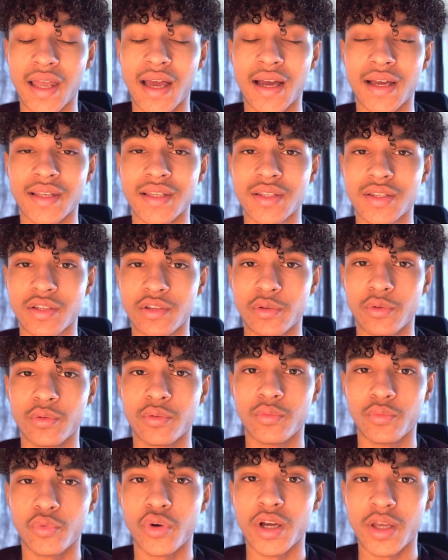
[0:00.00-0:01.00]
that's
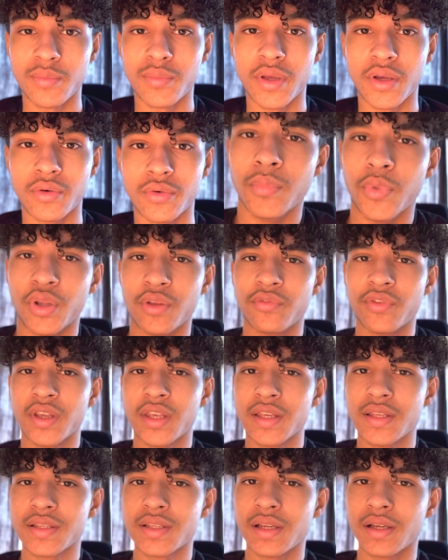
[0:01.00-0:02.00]
what it built. But the thing
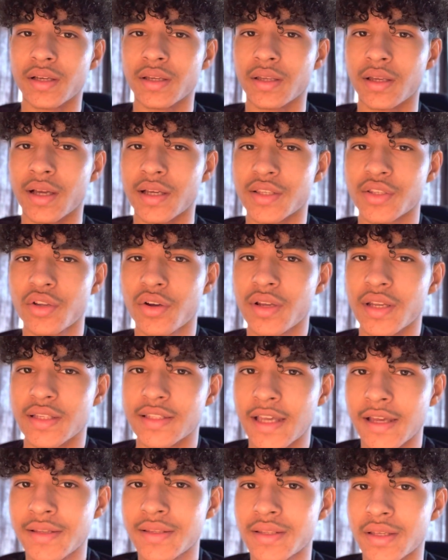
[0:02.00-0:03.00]
is, like, I started at
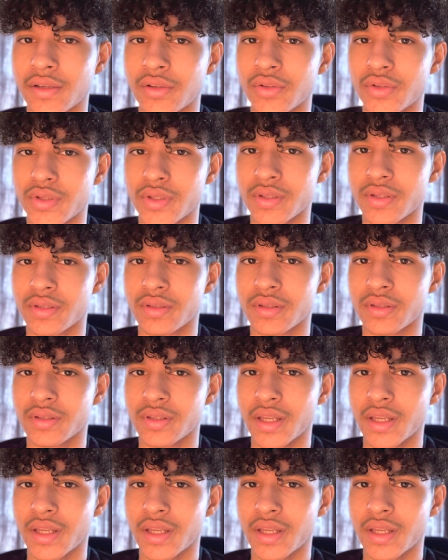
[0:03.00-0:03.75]
10 seconds,